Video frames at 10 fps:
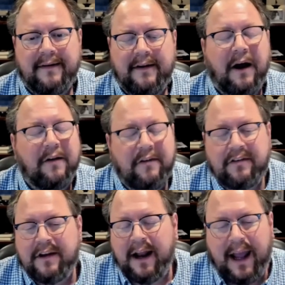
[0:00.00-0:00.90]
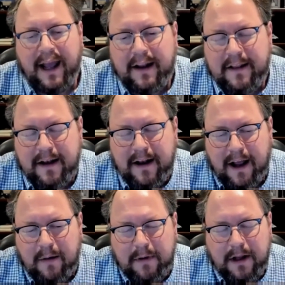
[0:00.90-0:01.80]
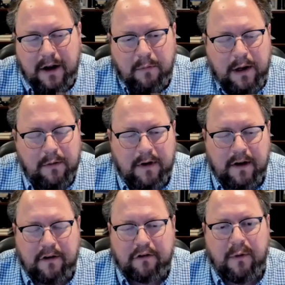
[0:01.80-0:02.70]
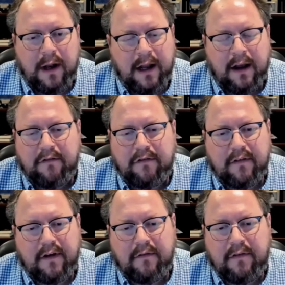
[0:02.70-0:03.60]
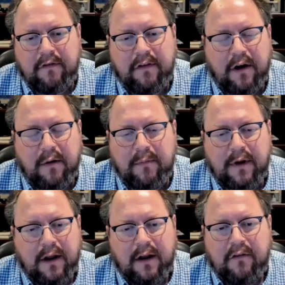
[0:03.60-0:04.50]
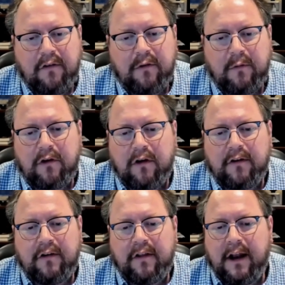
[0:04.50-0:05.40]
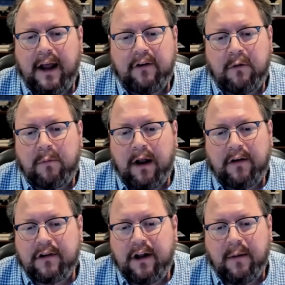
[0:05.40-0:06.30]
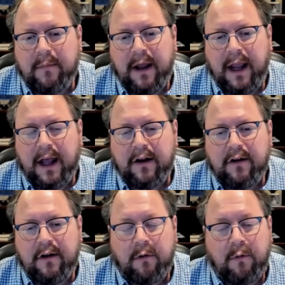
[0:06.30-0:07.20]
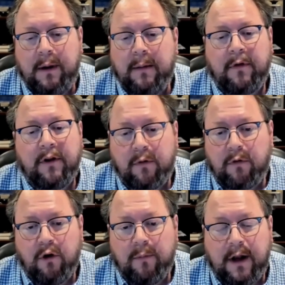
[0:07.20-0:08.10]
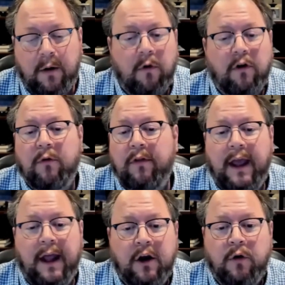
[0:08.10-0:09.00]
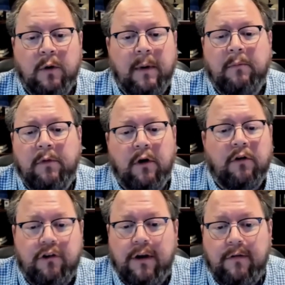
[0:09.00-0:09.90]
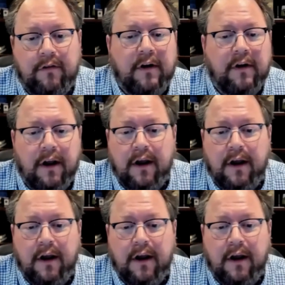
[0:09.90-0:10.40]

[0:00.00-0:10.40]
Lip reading: I was just going to add that we did a screening of the film for some journalists at the National Press Club, and there were people in the room that had worked with Anna who had been bureau chiefs in